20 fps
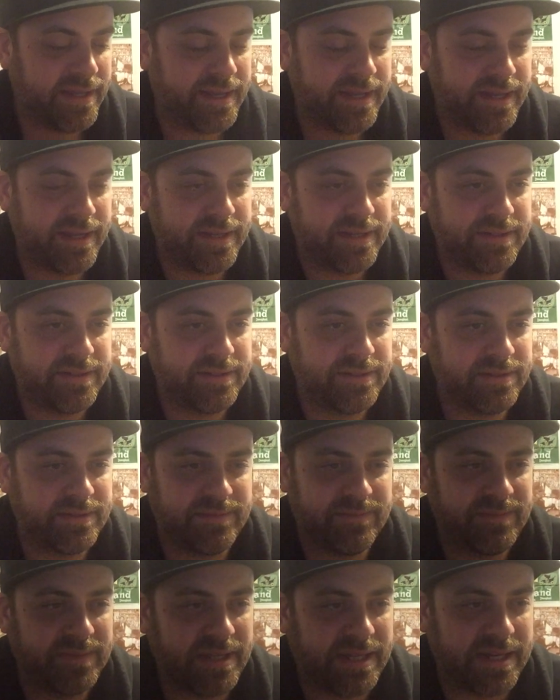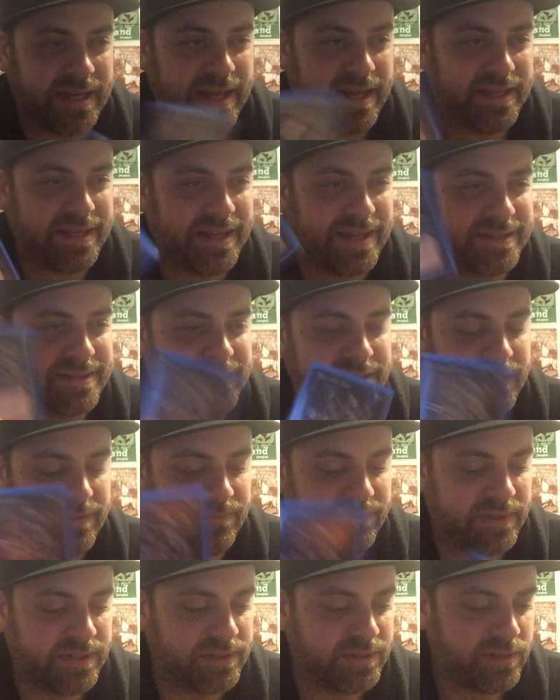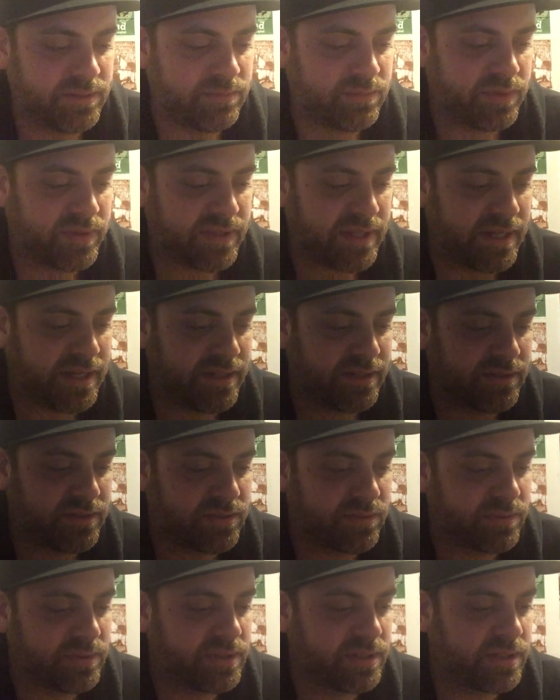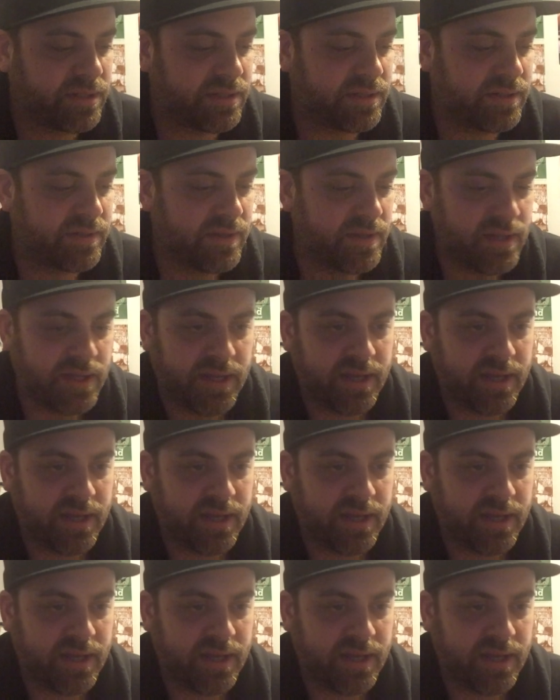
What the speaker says: and it has an infinite loop with that. It's really good.